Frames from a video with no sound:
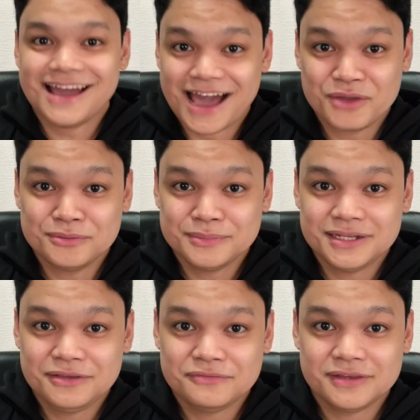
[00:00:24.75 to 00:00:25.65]
I will be
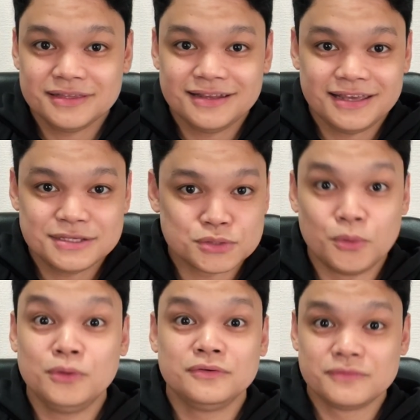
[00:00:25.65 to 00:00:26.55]
leaving the links,
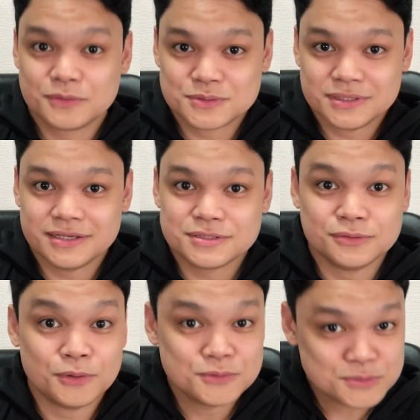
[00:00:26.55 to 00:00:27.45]
all of those links to
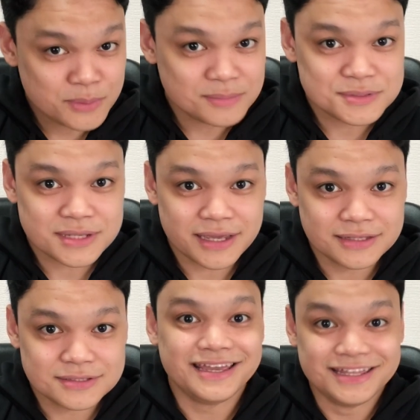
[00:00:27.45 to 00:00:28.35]
those
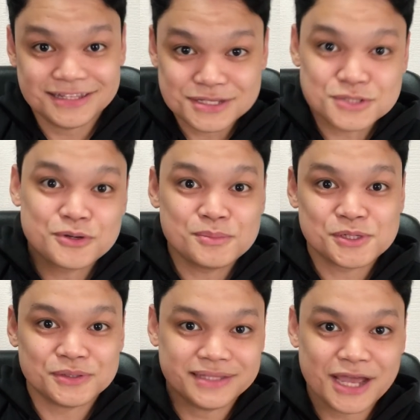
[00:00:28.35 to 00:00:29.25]
websites in the
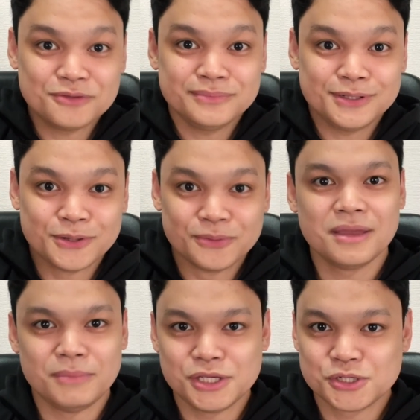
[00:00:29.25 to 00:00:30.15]
description down below.
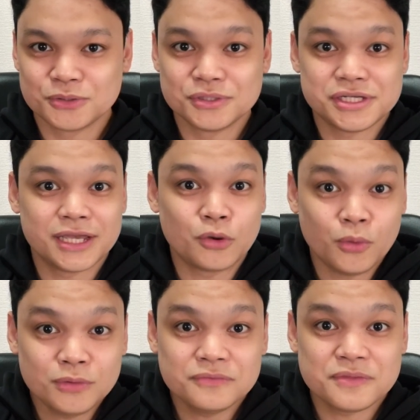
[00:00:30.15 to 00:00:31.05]
Make sure to check
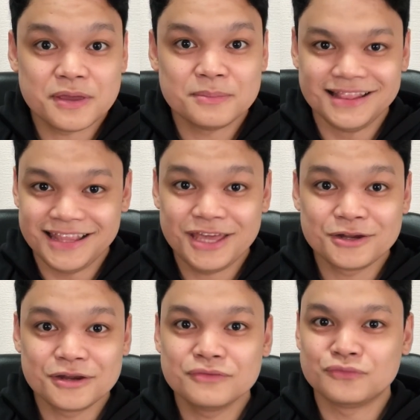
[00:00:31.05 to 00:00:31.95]
all of them
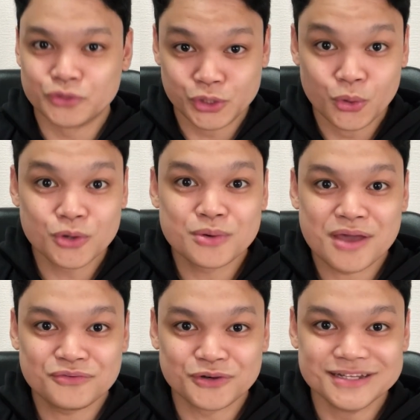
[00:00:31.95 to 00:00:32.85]
later for your
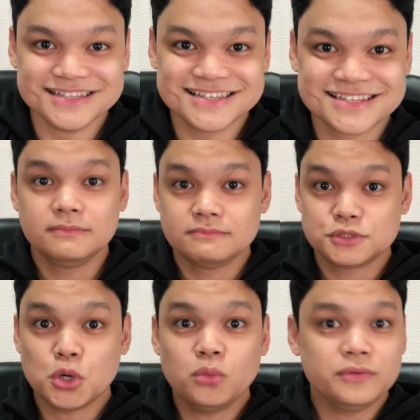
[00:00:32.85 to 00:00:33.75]
reference.
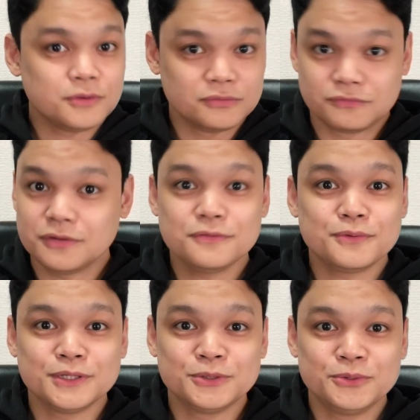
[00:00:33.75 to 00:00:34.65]
So without
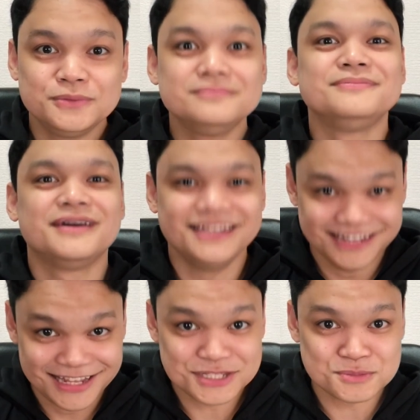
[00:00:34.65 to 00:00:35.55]
further ado,
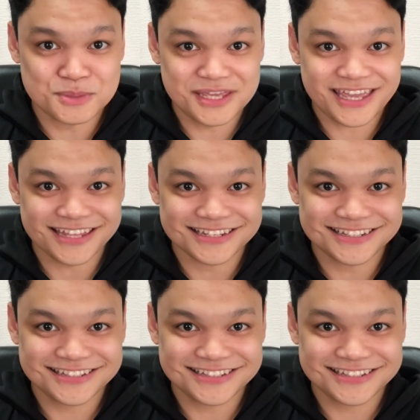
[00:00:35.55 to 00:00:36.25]
let's begin.